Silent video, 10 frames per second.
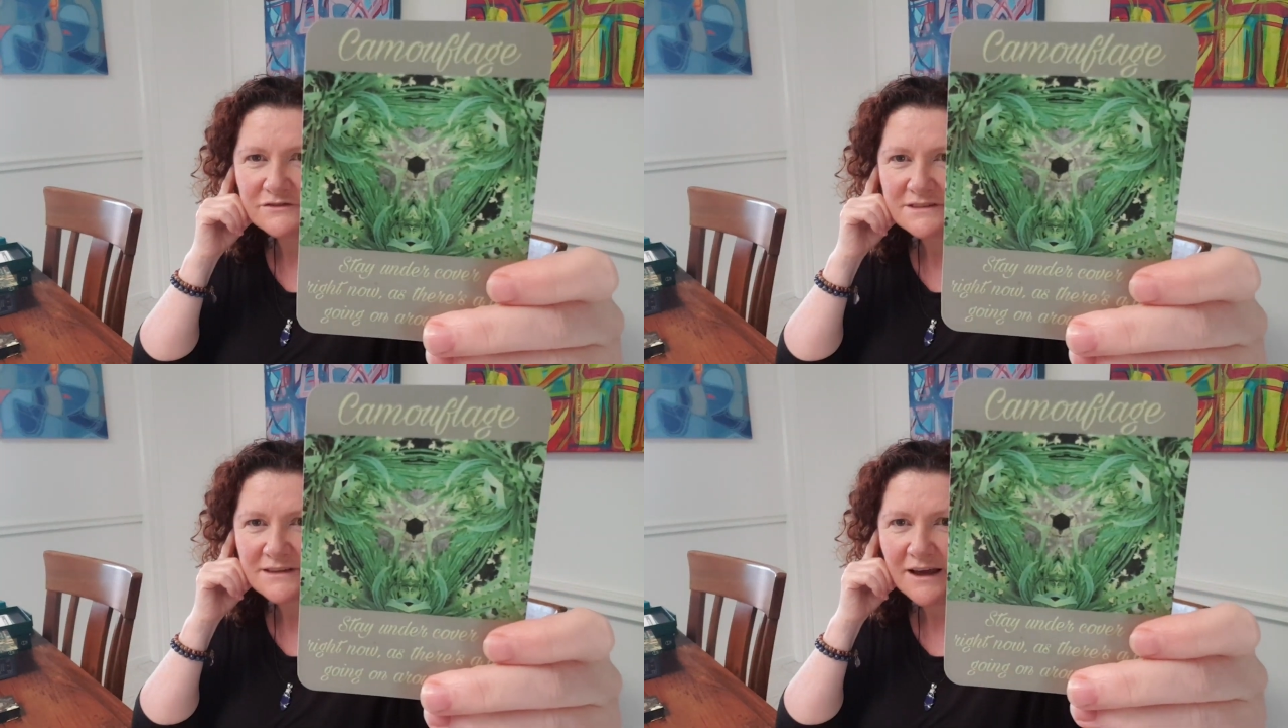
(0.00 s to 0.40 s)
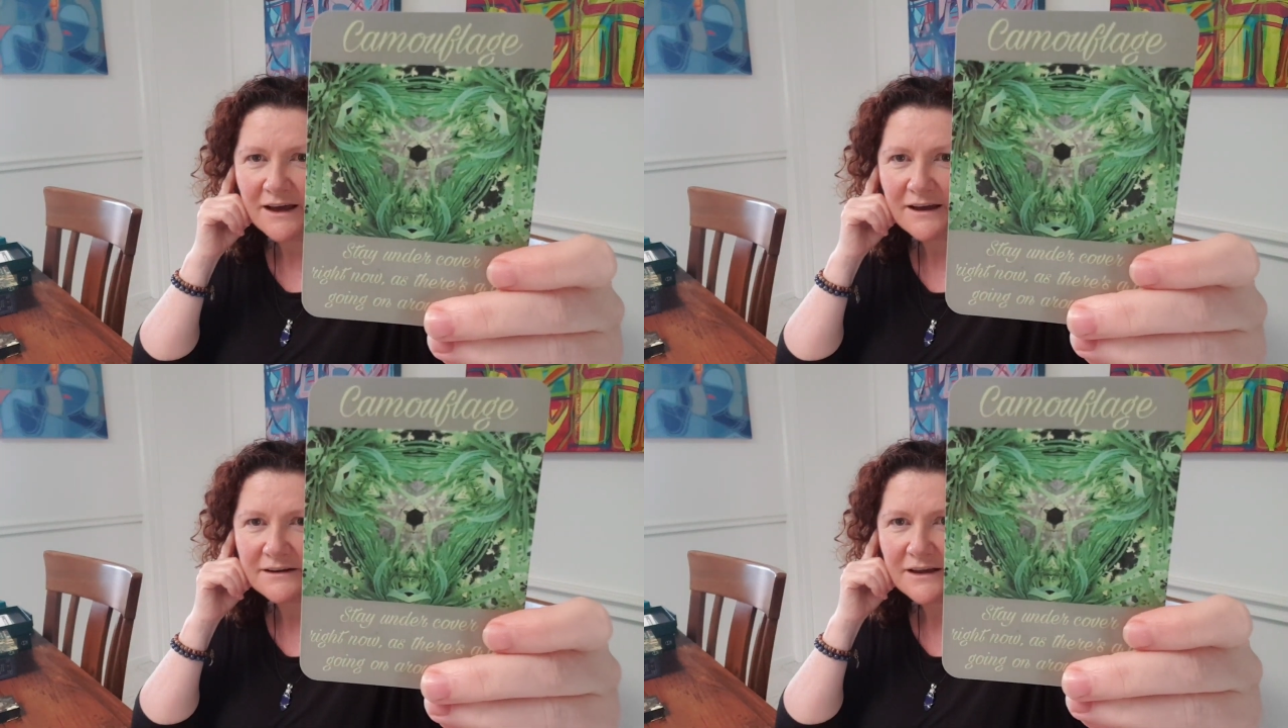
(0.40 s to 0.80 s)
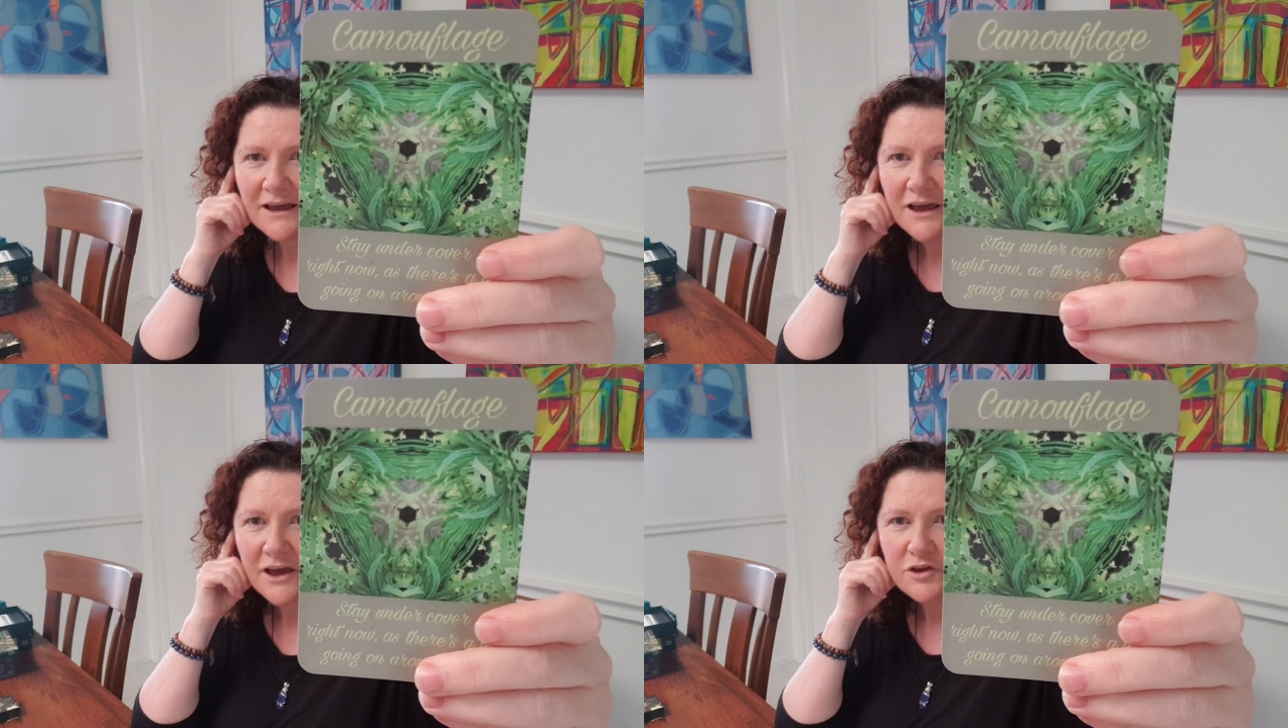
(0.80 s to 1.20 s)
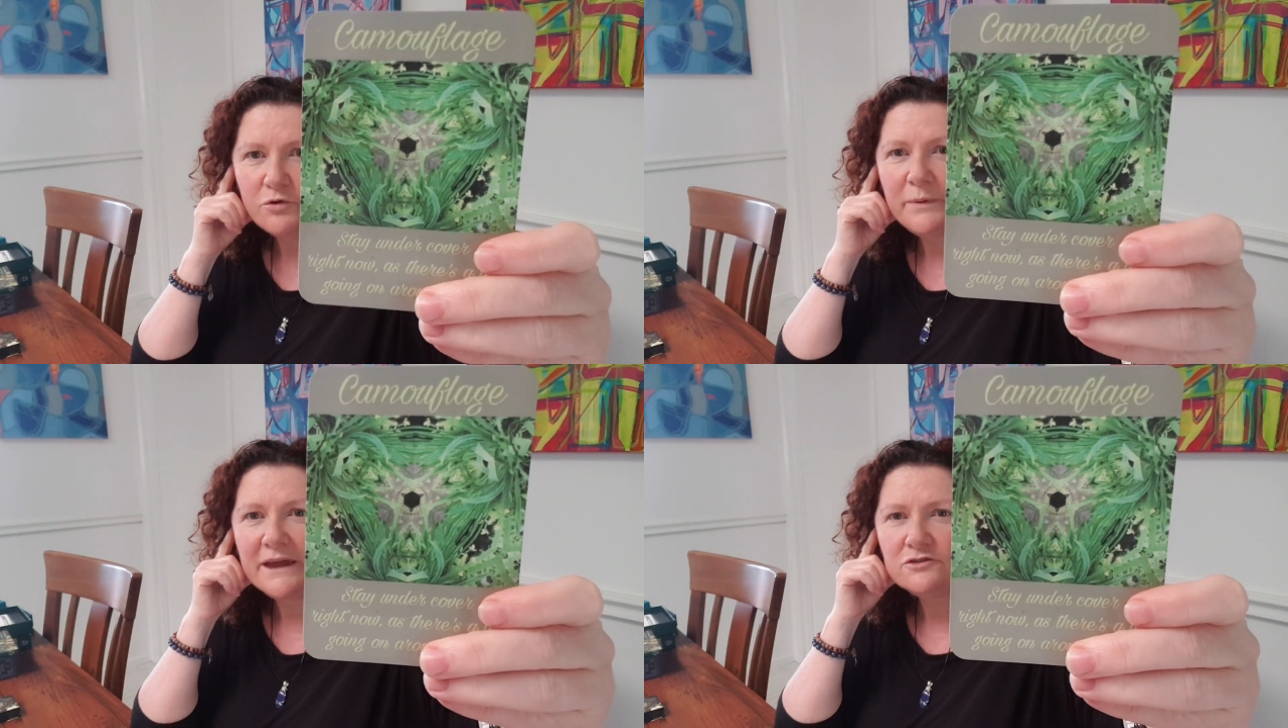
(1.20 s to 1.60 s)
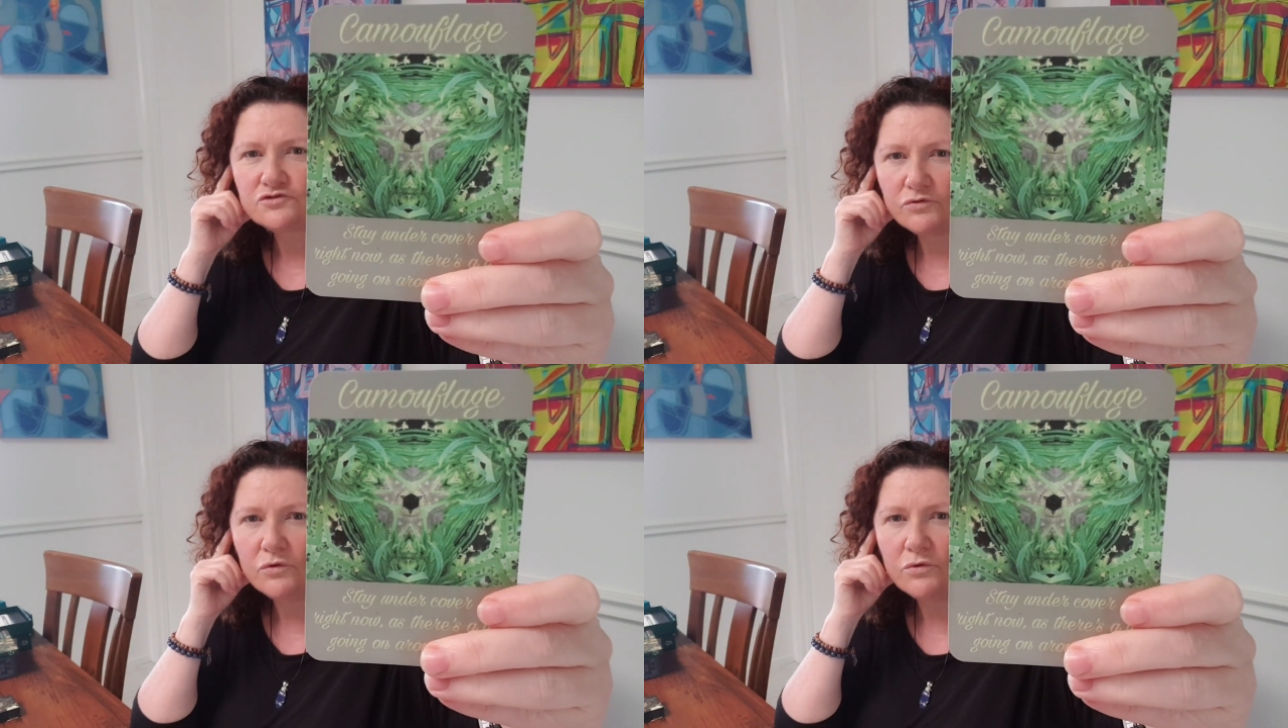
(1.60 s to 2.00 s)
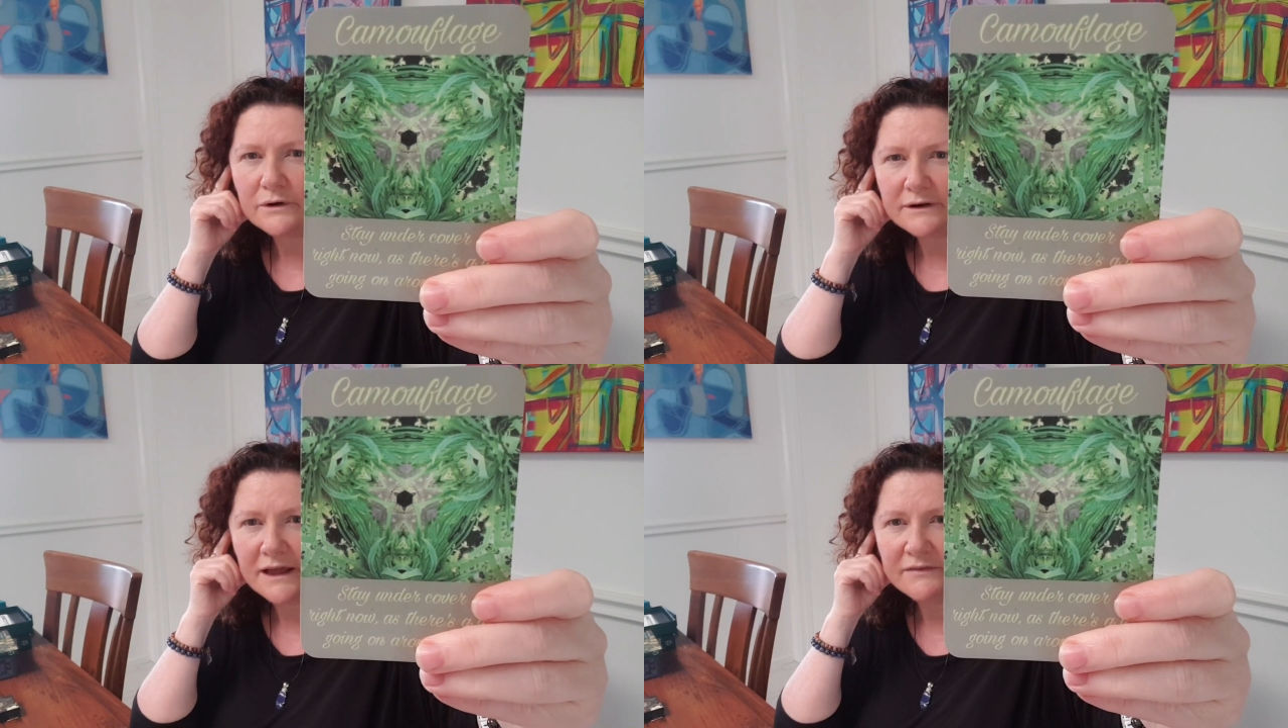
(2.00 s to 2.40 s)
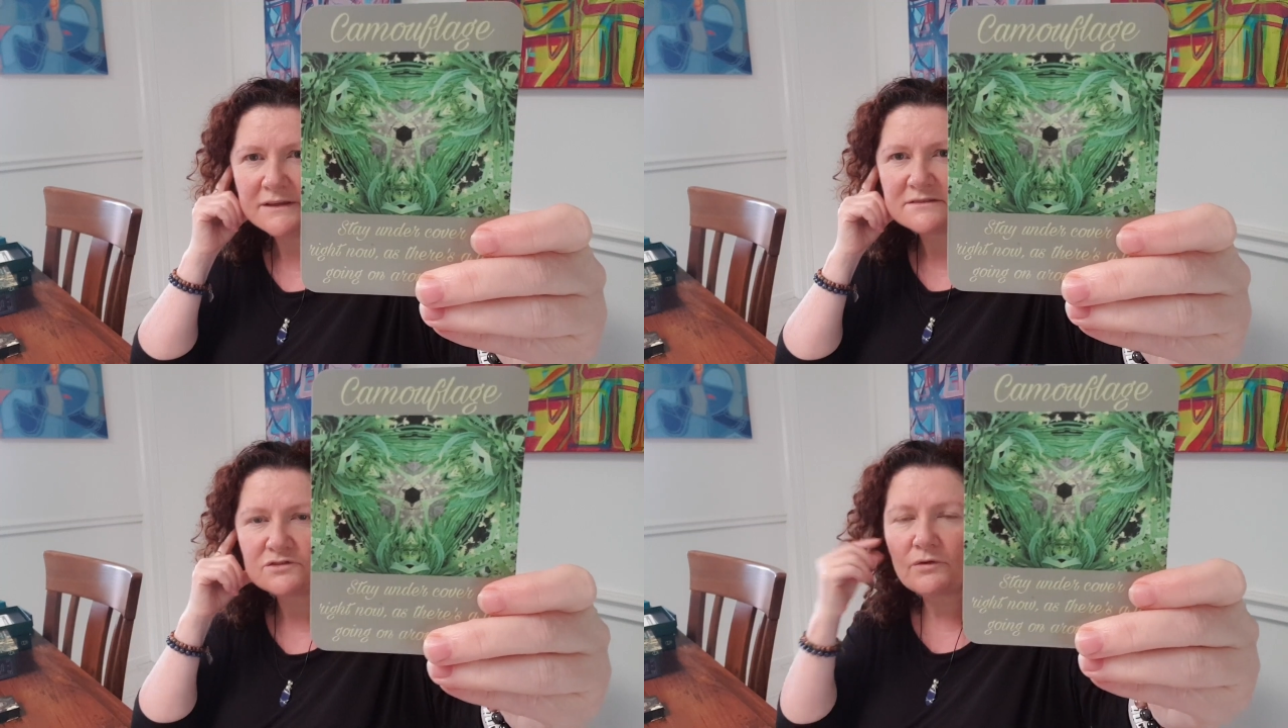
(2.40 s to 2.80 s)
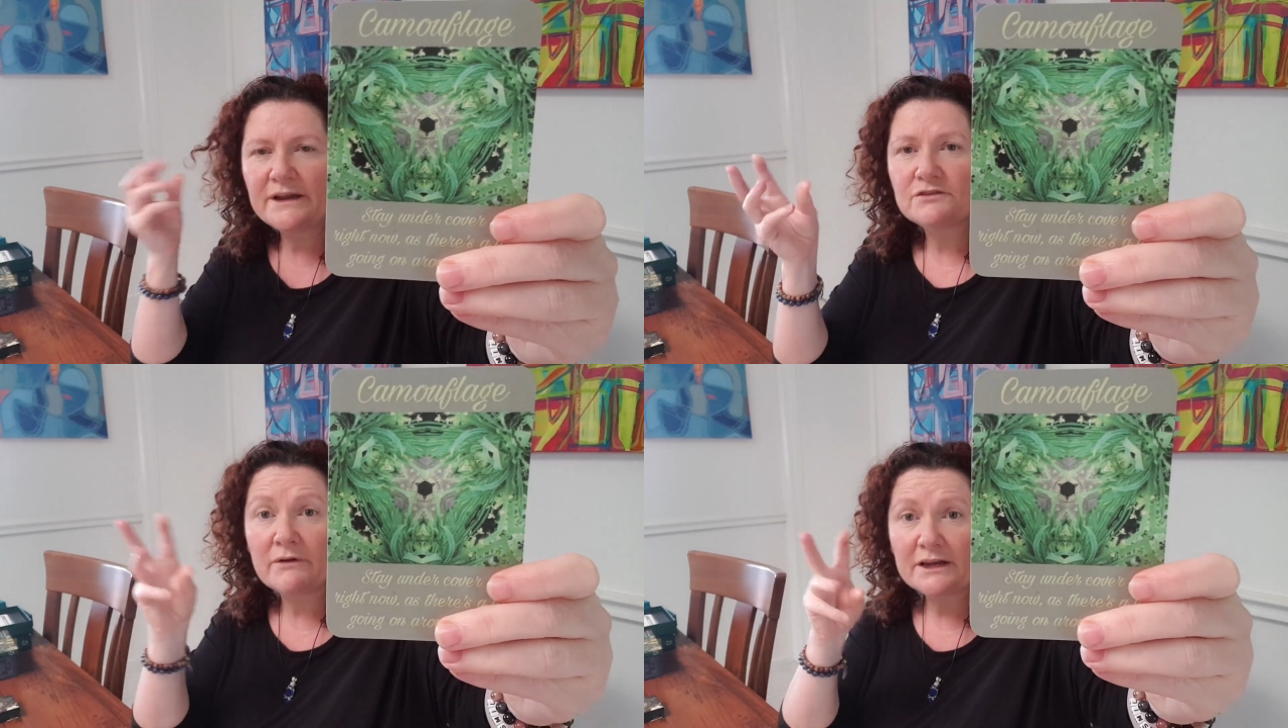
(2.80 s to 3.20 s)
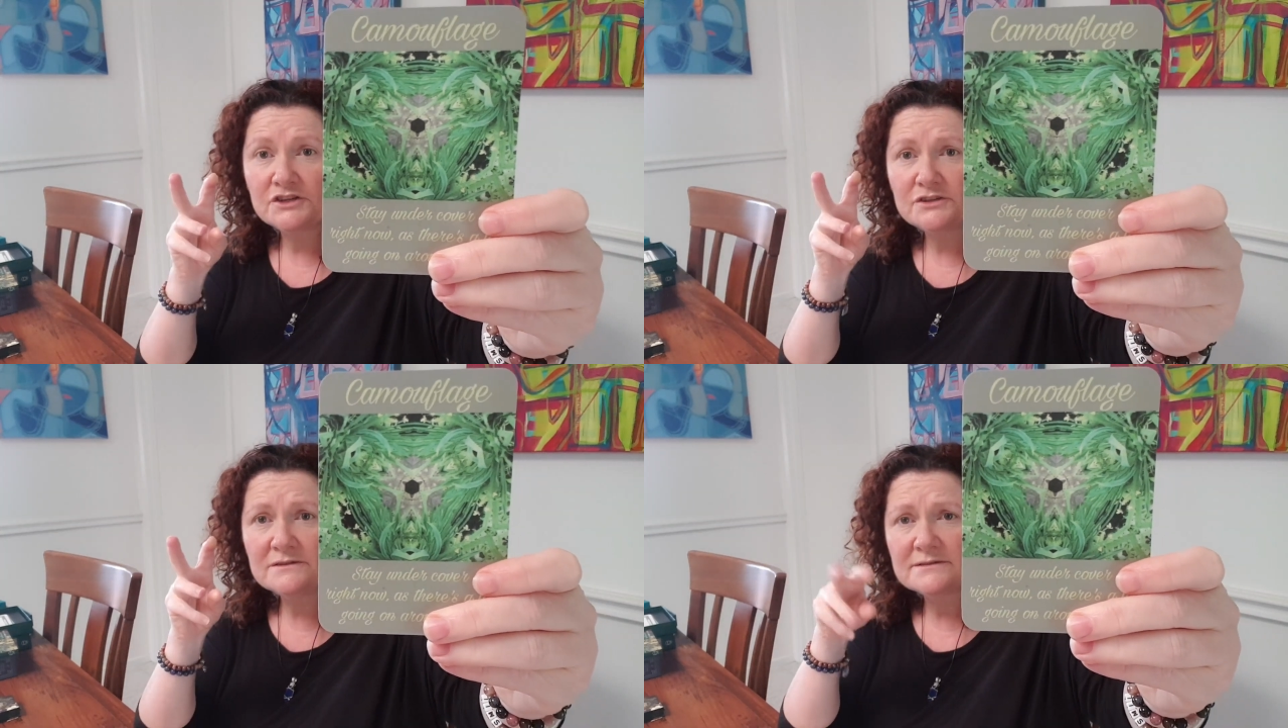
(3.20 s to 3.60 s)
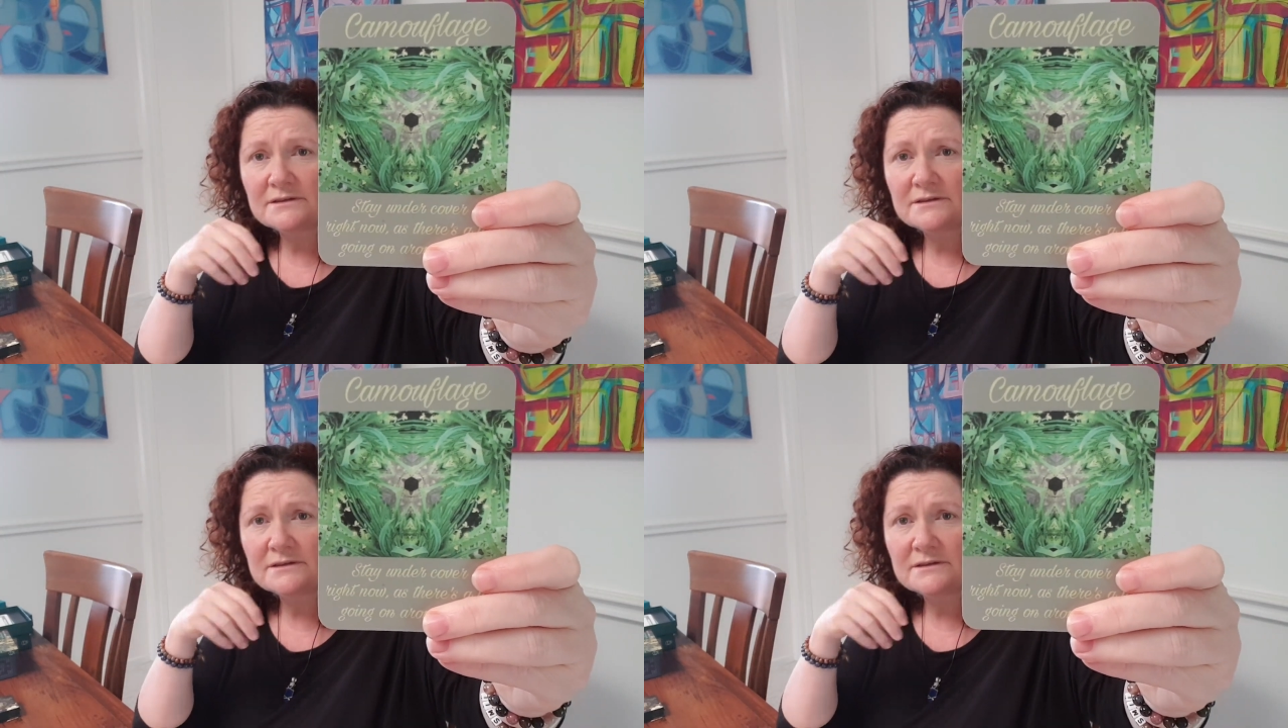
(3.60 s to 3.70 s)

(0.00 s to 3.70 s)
of this card, you're being drawn, and there's 3 directions.